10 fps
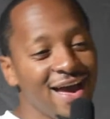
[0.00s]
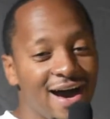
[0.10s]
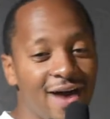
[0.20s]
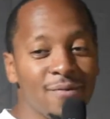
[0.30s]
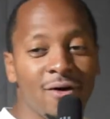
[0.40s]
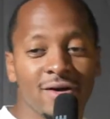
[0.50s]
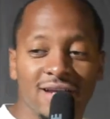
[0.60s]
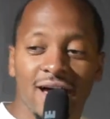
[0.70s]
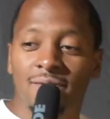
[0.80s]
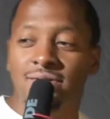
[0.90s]
I'm all
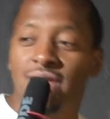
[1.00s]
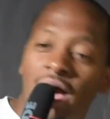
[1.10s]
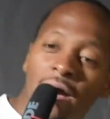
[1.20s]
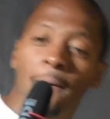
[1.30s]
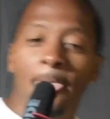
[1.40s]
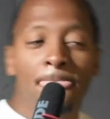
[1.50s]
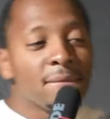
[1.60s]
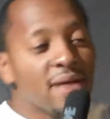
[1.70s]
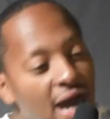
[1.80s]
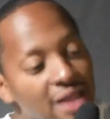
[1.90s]
downtown.
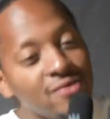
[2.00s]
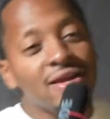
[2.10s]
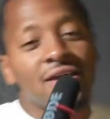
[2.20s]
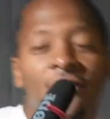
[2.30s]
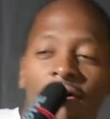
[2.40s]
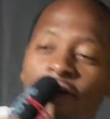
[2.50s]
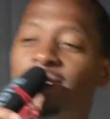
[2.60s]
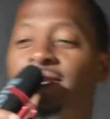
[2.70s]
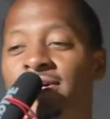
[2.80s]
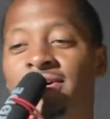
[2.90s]
Hollering at all
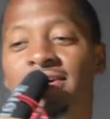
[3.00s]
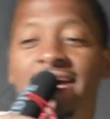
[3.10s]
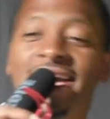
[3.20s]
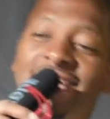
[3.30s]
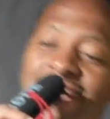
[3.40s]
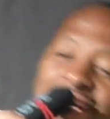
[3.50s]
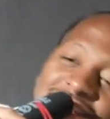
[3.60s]
the little young